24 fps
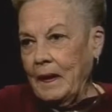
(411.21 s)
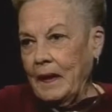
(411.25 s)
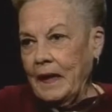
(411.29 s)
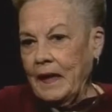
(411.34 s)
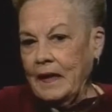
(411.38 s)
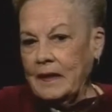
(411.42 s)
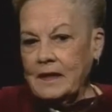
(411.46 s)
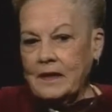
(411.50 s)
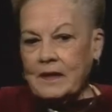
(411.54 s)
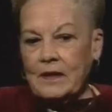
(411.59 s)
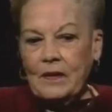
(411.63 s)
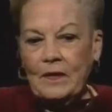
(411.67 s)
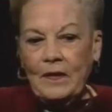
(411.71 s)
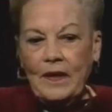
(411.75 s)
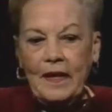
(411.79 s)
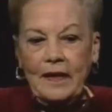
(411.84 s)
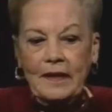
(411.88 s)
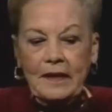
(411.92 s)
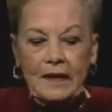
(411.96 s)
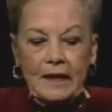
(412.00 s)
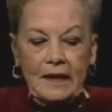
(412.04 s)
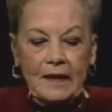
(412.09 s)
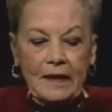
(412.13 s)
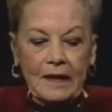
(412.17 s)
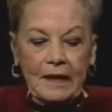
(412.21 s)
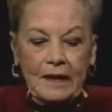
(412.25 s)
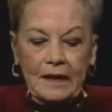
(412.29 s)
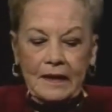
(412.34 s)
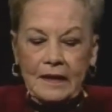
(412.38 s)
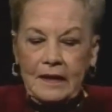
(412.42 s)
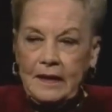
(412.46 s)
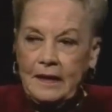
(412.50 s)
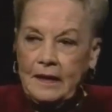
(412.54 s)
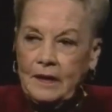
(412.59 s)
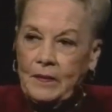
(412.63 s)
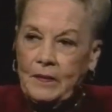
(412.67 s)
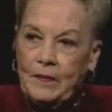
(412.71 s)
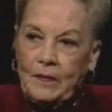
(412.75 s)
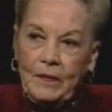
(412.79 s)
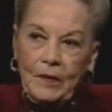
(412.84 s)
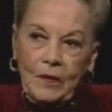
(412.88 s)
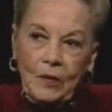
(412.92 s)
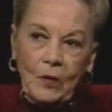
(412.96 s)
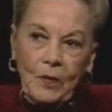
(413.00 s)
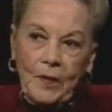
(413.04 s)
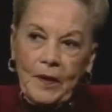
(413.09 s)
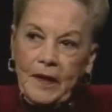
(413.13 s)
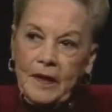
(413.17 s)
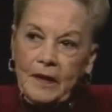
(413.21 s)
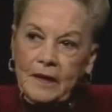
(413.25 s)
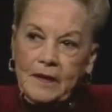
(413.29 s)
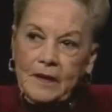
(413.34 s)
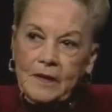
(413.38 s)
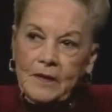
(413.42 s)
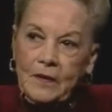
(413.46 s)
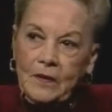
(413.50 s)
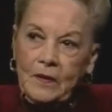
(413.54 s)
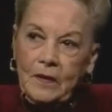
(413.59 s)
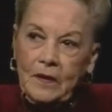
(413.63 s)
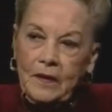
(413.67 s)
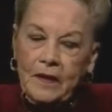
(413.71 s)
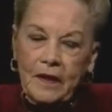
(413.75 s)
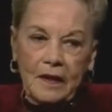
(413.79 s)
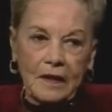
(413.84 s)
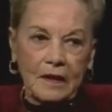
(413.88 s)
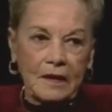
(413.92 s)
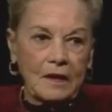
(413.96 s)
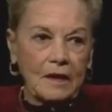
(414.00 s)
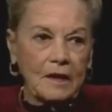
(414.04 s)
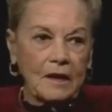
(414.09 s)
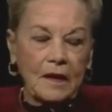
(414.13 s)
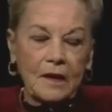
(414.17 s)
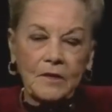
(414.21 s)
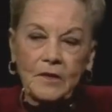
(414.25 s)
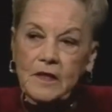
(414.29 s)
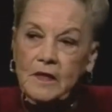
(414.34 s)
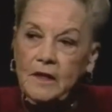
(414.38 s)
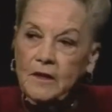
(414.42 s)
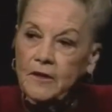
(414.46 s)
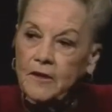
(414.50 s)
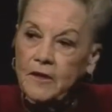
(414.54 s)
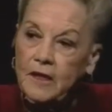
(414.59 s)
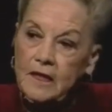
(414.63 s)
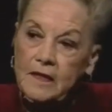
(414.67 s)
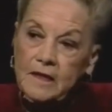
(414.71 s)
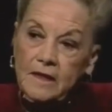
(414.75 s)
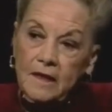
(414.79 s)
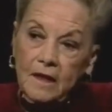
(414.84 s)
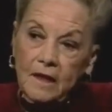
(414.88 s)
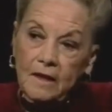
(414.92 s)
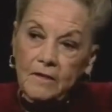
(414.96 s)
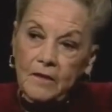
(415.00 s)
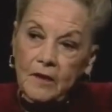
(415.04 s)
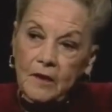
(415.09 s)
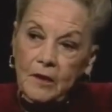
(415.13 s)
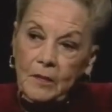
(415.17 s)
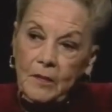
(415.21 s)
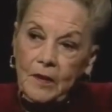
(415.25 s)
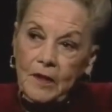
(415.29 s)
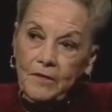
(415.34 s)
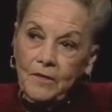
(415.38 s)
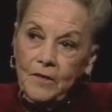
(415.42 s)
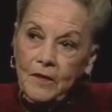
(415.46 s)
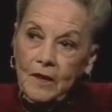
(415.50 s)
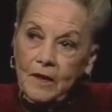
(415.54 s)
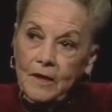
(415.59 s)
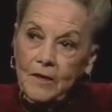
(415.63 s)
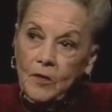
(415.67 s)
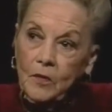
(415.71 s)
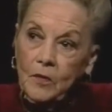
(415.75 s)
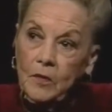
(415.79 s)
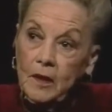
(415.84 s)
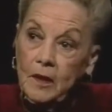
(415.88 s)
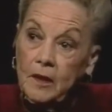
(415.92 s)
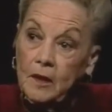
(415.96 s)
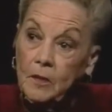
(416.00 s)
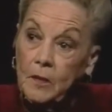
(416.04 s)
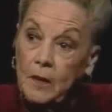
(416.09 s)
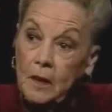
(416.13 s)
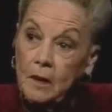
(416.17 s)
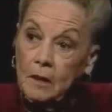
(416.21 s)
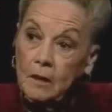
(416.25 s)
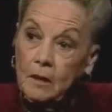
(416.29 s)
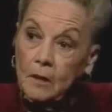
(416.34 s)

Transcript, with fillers: And so I did not uh, go back to school again until I was 37, and my father made me.